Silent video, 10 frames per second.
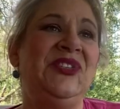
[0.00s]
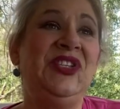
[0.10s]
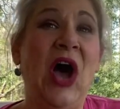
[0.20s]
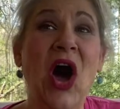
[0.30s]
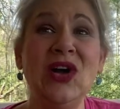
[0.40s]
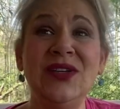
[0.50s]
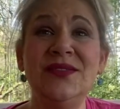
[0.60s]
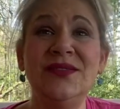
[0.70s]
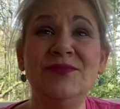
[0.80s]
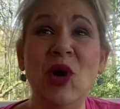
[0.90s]
dog,
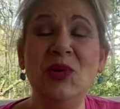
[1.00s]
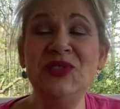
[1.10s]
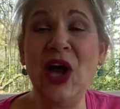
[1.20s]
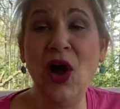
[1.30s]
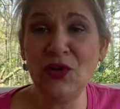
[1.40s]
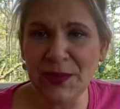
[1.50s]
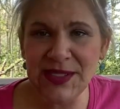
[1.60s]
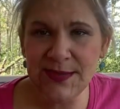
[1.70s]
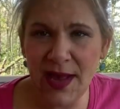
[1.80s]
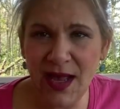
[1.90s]
mobile dog grooming
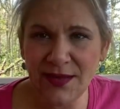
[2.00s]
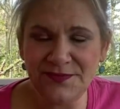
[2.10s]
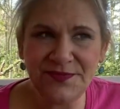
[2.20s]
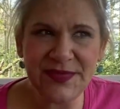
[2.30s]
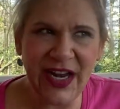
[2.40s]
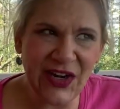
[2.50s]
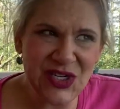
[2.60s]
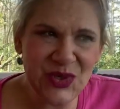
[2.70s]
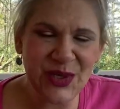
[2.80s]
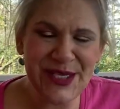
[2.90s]
spa here
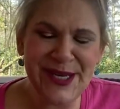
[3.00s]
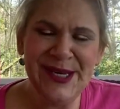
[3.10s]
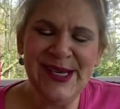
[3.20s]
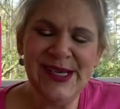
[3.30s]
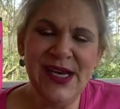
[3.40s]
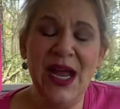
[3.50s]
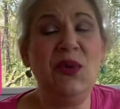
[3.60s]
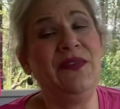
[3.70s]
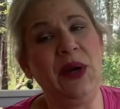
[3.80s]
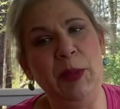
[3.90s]
in Georgia, and
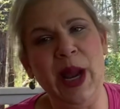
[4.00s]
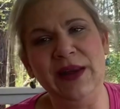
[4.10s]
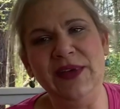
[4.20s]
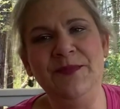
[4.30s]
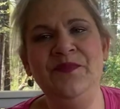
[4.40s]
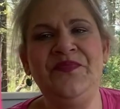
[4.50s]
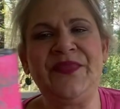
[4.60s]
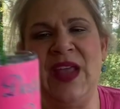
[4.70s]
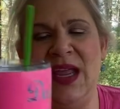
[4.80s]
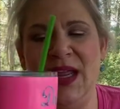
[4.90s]
we're very proud of it,
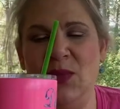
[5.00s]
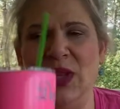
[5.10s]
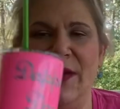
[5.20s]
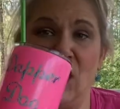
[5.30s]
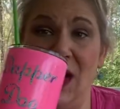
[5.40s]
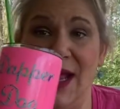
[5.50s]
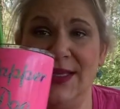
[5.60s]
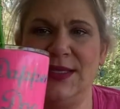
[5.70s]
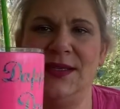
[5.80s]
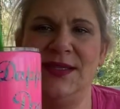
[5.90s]
and we love our
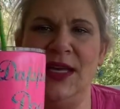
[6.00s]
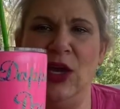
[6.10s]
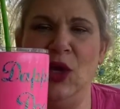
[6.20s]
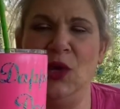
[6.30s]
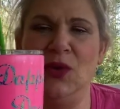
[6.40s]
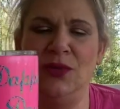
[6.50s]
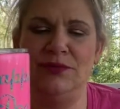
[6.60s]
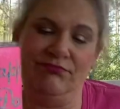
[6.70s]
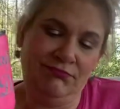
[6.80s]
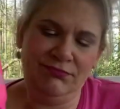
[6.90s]
clients. So
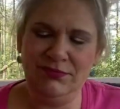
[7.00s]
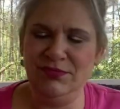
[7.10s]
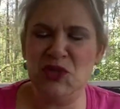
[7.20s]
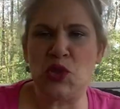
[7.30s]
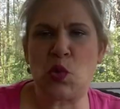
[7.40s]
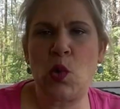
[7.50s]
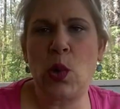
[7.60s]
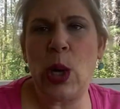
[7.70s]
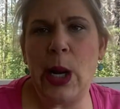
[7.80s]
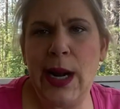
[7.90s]
just
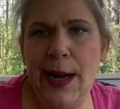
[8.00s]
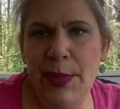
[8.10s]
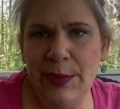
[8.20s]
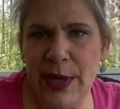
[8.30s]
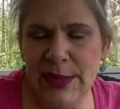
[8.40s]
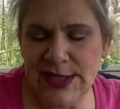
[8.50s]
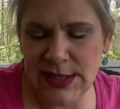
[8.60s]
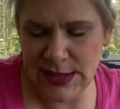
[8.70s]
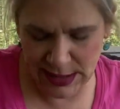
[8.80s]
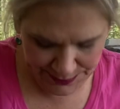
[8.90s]
wrapping my
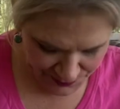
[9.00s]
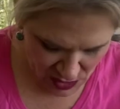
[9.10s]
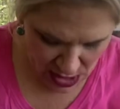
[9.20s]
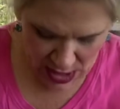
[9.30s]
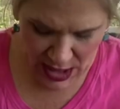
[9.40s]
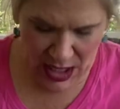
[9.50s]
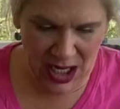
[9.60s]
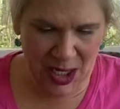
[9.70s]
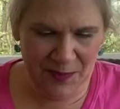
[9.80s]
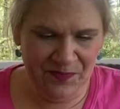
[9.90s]
business there.
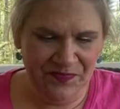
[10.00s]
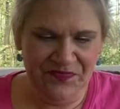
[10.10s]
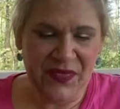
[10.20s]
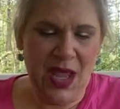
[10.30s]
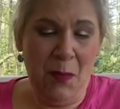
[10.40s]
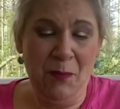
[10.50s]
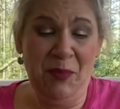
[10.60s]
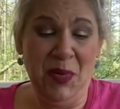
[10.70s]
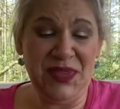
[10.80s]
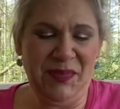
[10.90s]
Um,
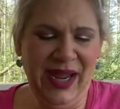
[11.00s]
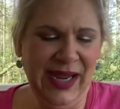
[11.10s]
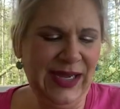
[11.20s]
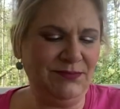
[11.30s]
but with the paint,